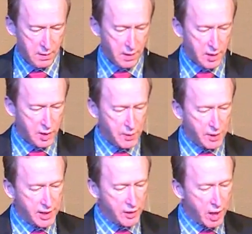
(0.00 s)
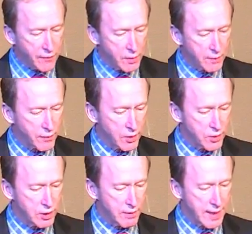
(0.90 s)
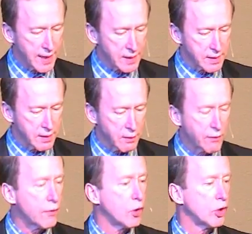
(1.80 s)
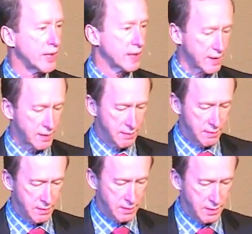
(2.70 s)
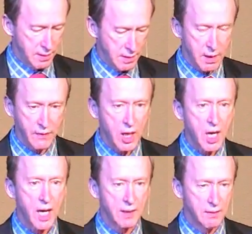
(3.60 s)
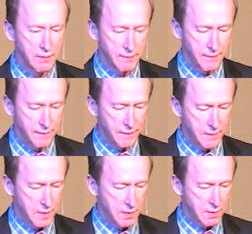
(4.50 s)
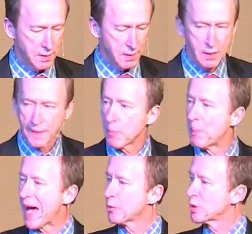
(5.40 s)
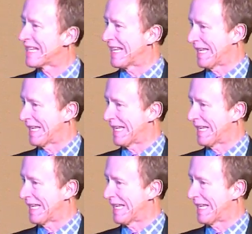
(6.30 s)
Spirit is often referred to as the fullness of God, the bounty.